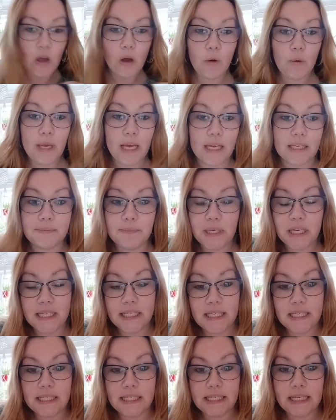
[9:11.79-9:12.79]
Oh yes,
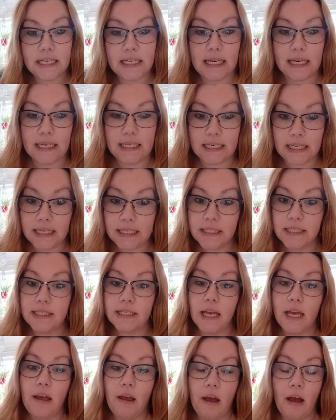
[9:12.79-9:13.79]
because it's Tin Can Knits,
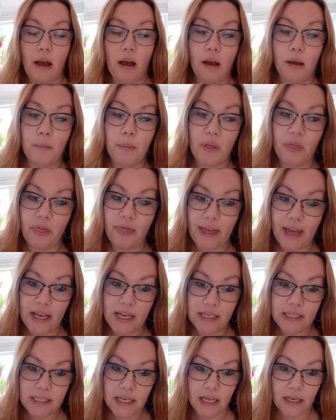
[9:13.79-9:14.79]

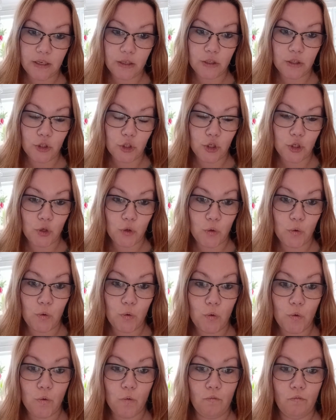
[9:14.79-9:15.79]
they tend
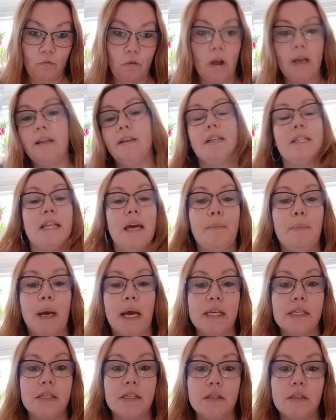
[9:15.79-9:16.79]
to write their
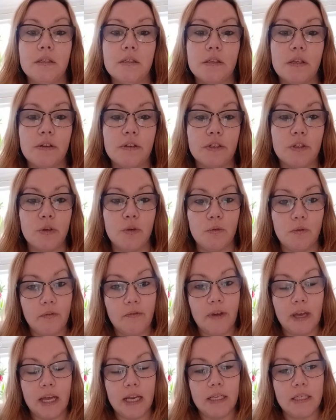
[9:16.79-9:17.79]
patterns to
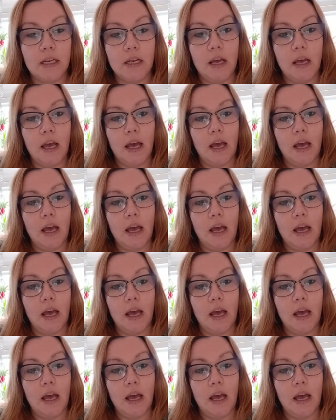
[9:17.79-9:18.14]
fit